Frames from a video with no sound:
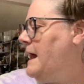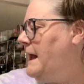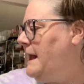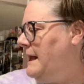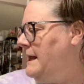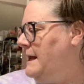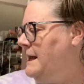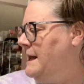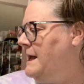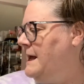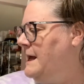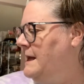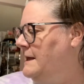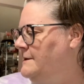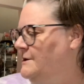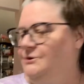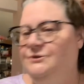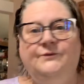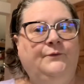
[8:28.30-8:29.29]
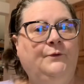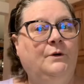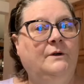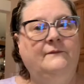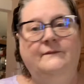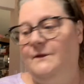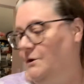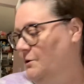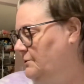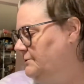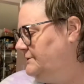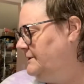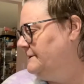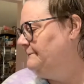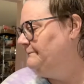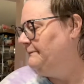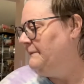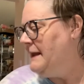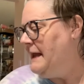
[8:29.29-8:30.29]
And there's 4 of those.
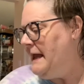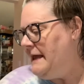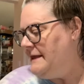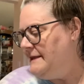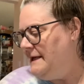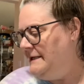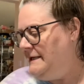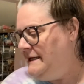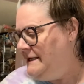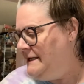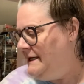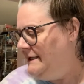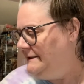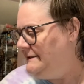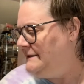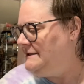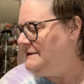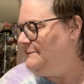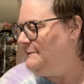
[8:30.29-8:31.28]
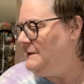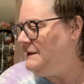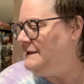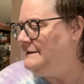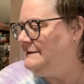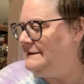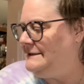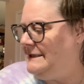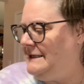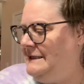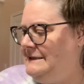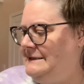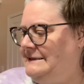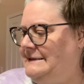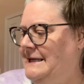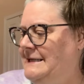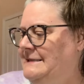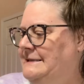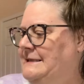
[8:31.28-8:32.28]
Then he got this piece. It
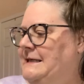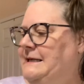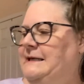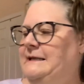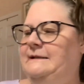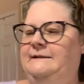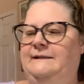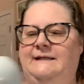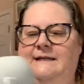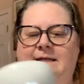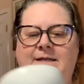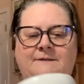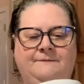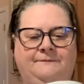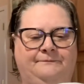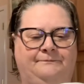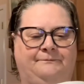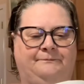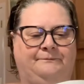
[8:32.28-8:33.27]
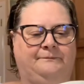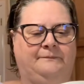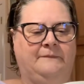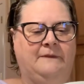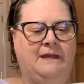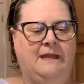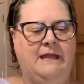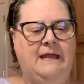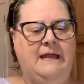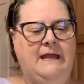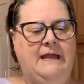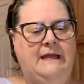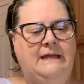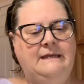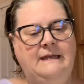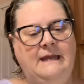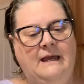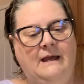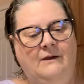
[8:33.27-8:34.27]
says Italy.
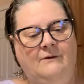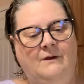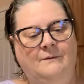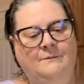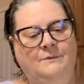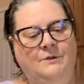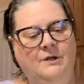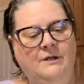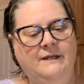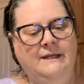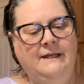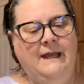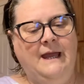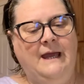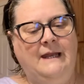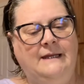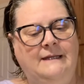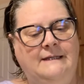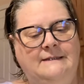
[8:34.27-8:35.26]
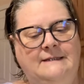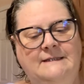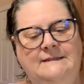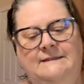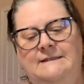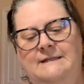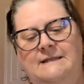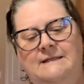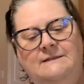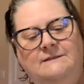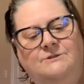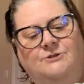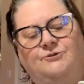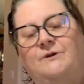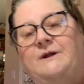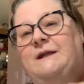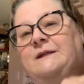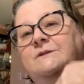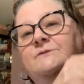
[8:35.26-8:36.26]
Now I'm looking at it. This is
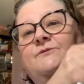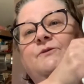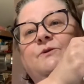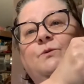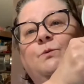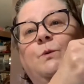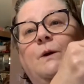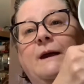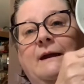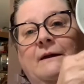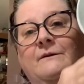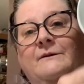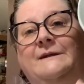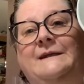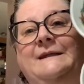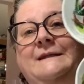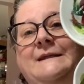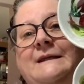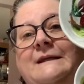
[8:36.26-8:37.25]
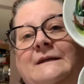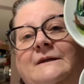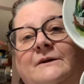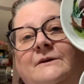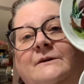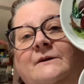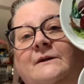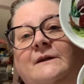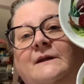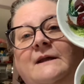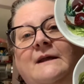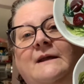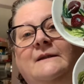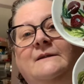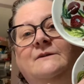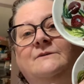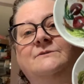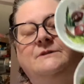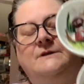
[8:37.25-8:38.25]
transferware in here.
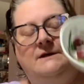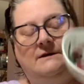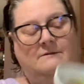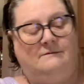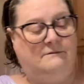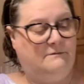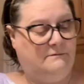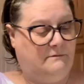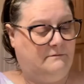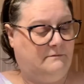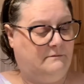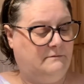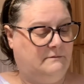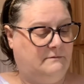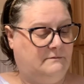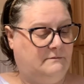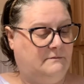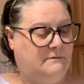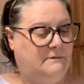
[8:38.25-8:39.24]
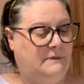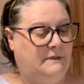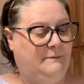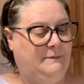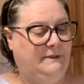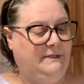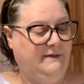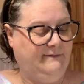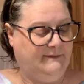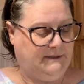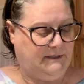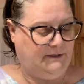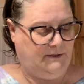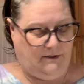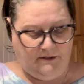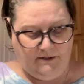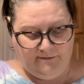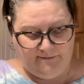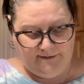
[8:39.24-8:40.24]
There's, I believe it's an
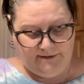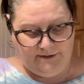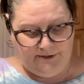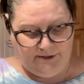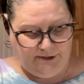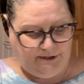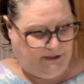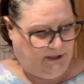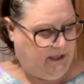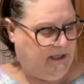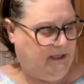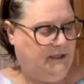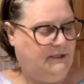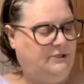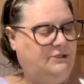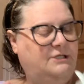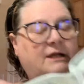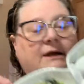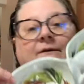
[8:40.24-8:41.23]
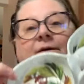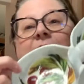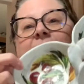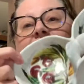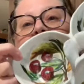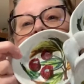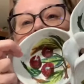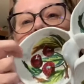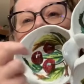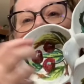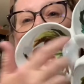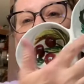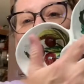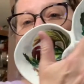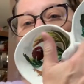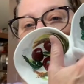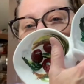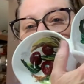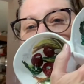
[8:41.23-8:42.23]
orange, cherries,
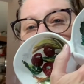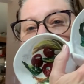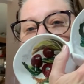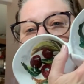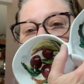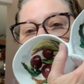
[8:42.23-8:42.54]
and a plum.